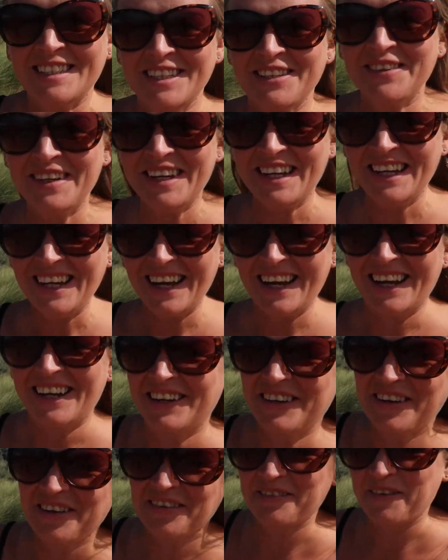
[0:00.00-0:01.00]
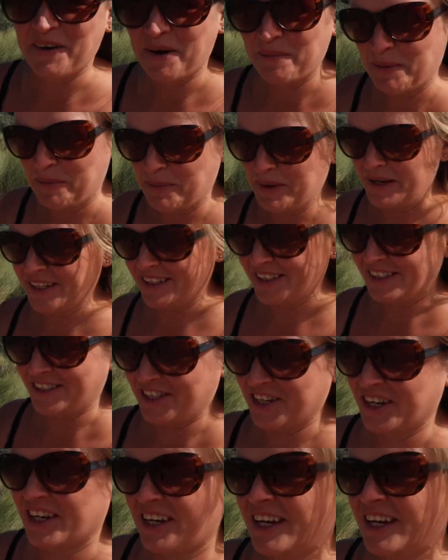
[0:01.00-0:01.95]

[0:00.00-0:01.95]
So we're here, Formby Beach.